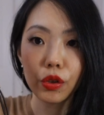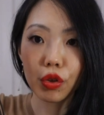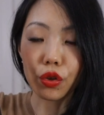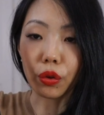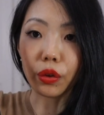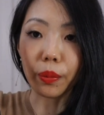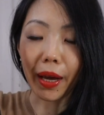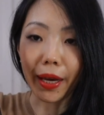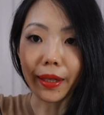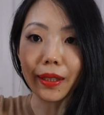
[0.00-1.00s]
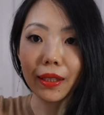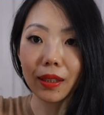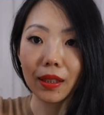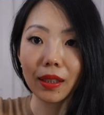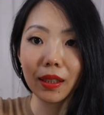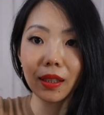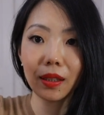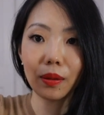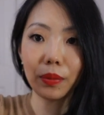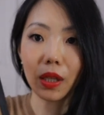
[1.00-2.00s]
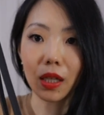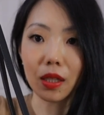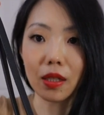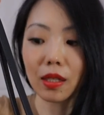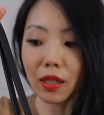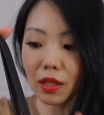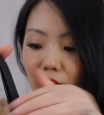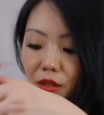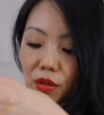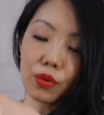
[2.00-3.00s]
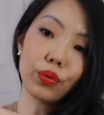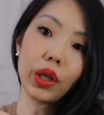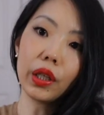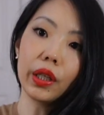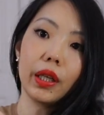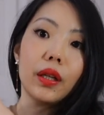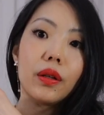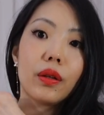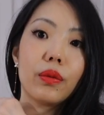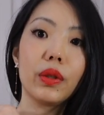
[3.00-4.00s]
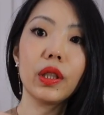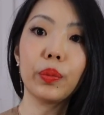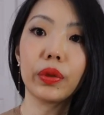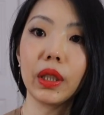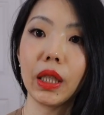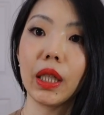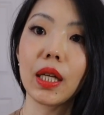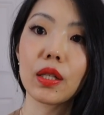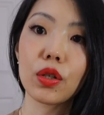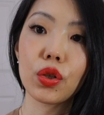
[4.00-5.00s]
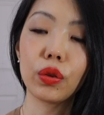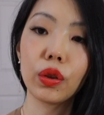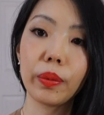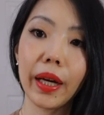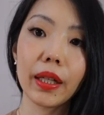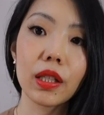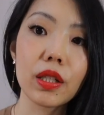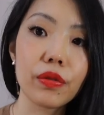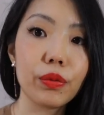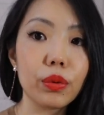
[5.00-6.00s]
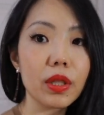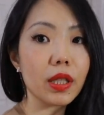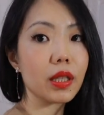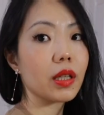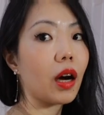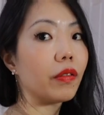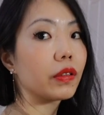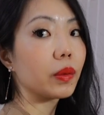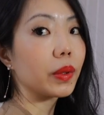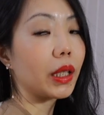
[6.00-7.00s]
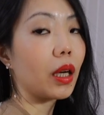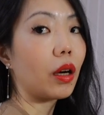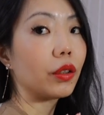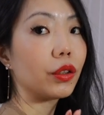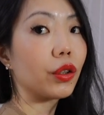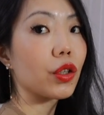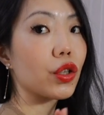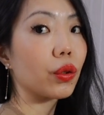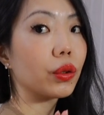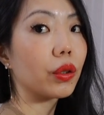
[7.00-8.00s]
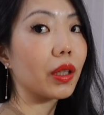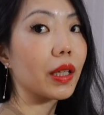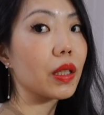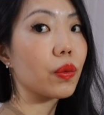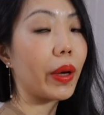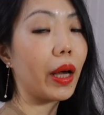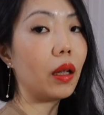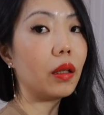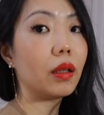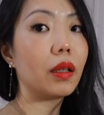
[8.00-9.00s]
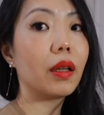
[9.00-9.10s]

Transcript: shoulder bag because this is really, really pretty as a shoulder bag and it sits comfortably on your shoulder as well.